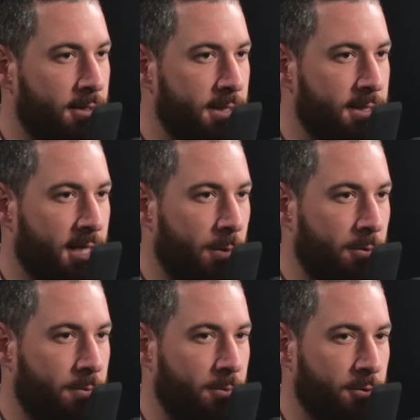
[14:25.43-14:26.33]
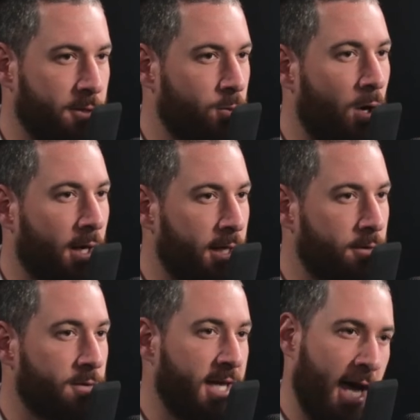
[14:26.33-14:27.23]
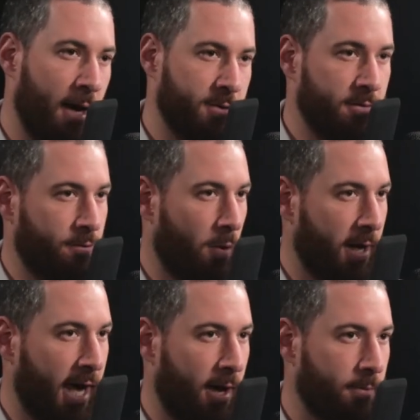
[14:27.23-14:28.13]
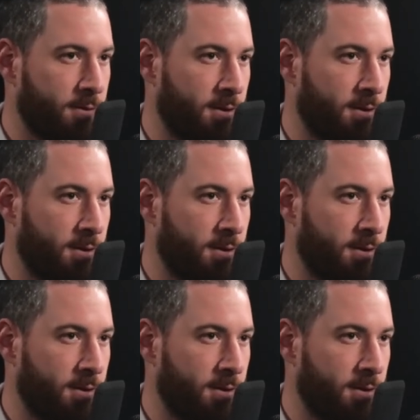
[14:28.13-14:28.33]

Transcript: There is a couple of people just walking to camps and from camps,